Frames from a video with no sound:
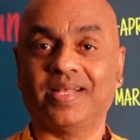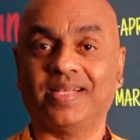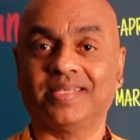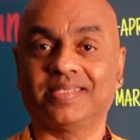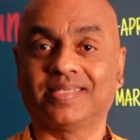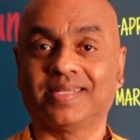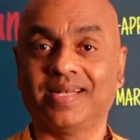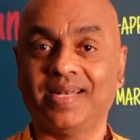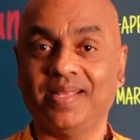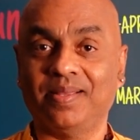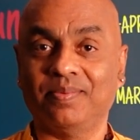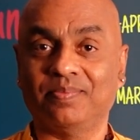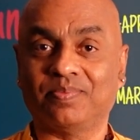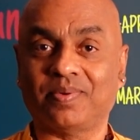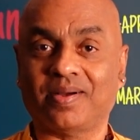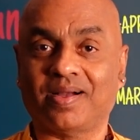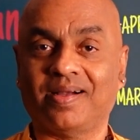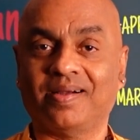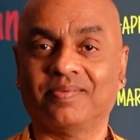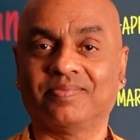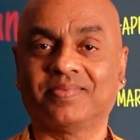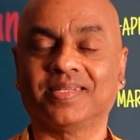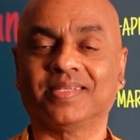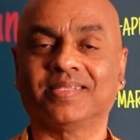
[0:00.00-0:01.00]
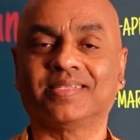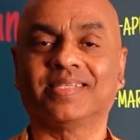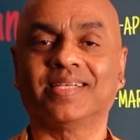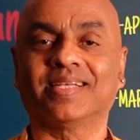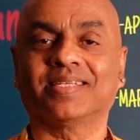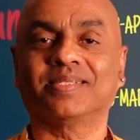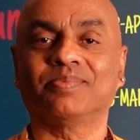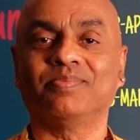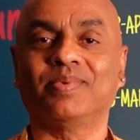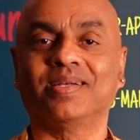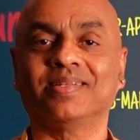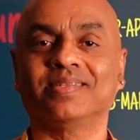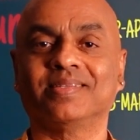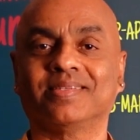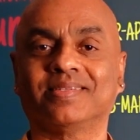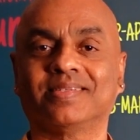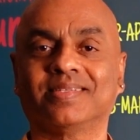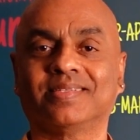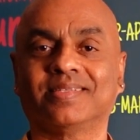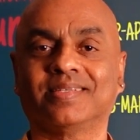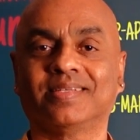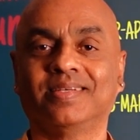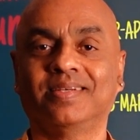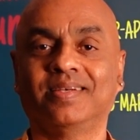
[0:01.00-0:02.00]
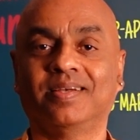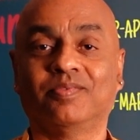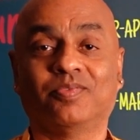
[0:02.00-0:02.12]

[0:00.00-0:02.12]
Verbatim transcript: their sleep after six months.